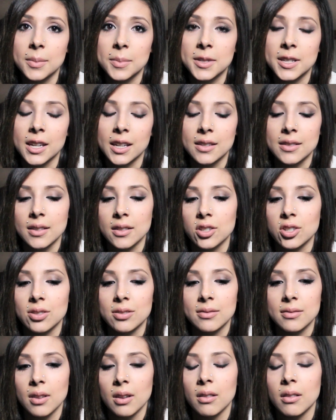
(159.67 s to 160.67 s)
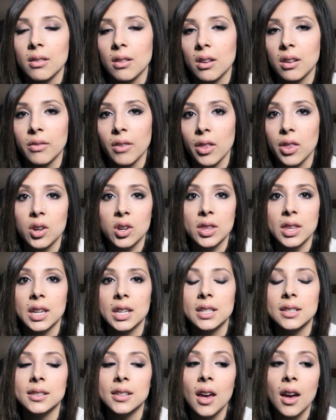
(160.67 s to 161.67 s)
lipsticks and just a lot of other
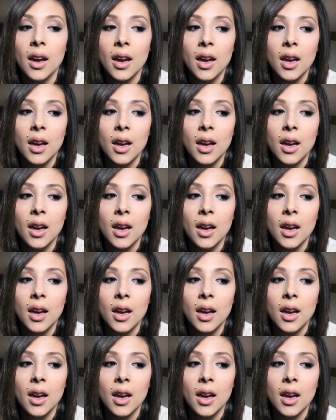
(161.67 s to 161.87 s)
things.